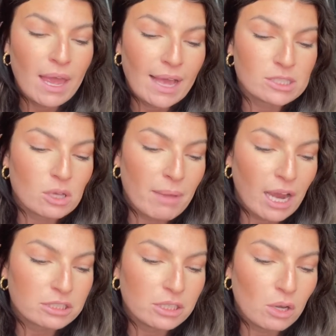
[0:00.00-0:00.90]
And so I'm
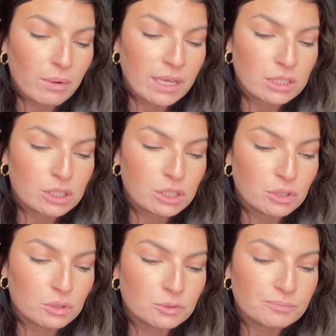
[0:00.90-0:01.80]
actually going
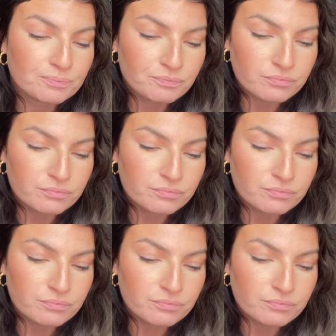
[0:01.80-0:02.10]
to